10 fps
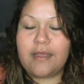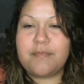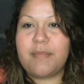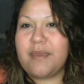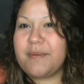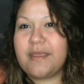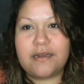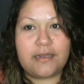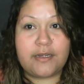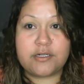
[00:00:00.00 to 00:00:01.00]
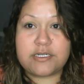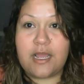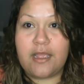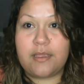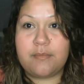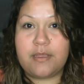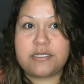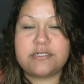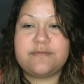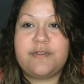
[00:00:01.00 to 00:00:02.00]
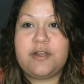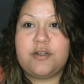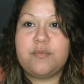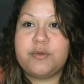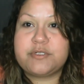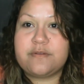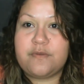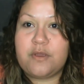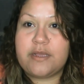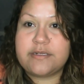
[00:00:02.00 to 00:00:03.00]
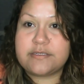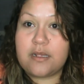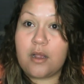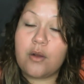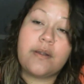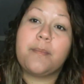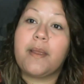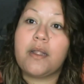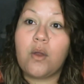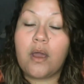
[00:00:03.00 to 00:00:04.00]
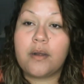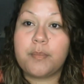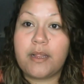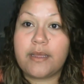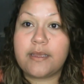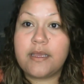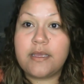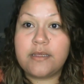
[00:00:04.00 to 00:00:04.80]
Maybe in a later time. I just figured most of you guys already might know how to apply